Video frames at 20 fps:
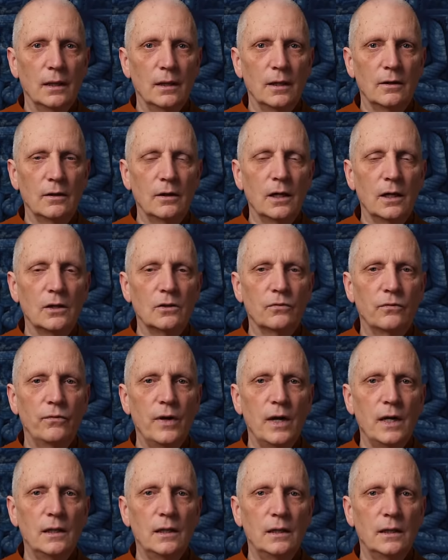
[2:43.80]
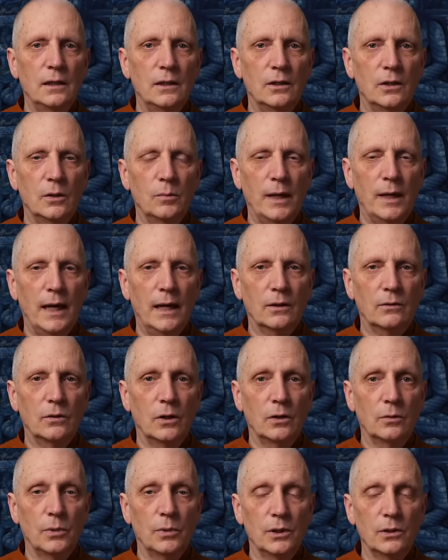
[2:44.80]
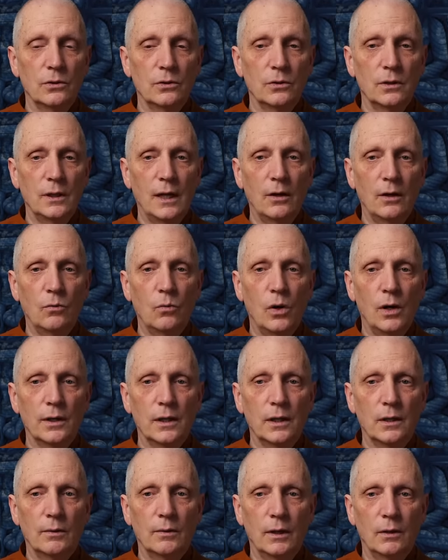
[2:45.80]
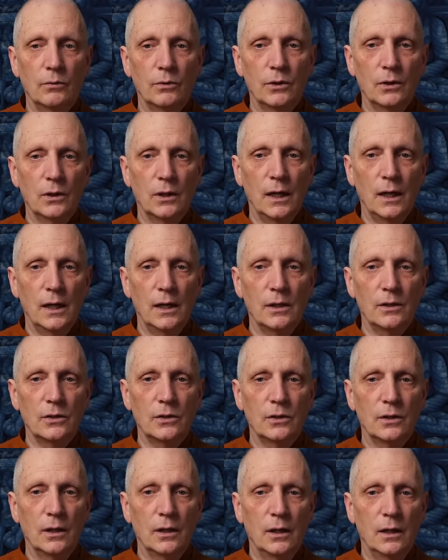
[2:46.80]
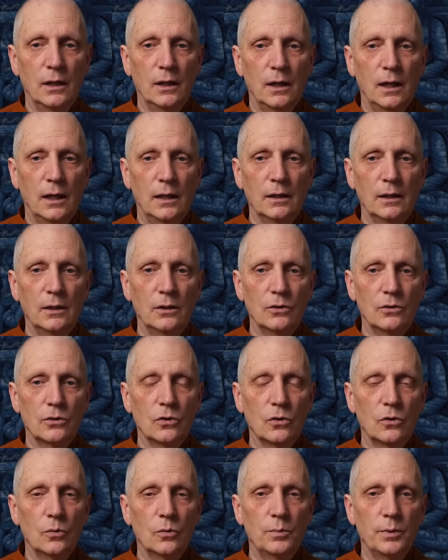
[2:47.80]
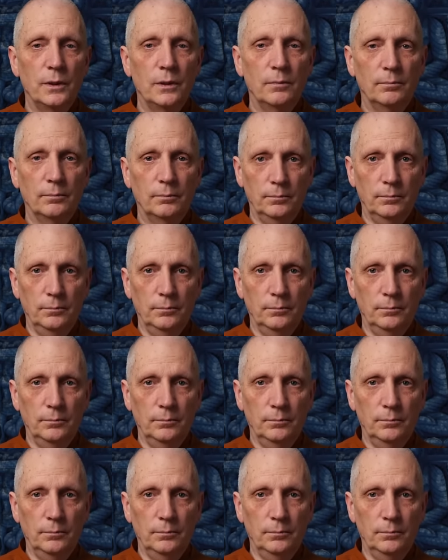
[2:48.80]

it has faded into the background, but you're now walking around with your eyes and ears open.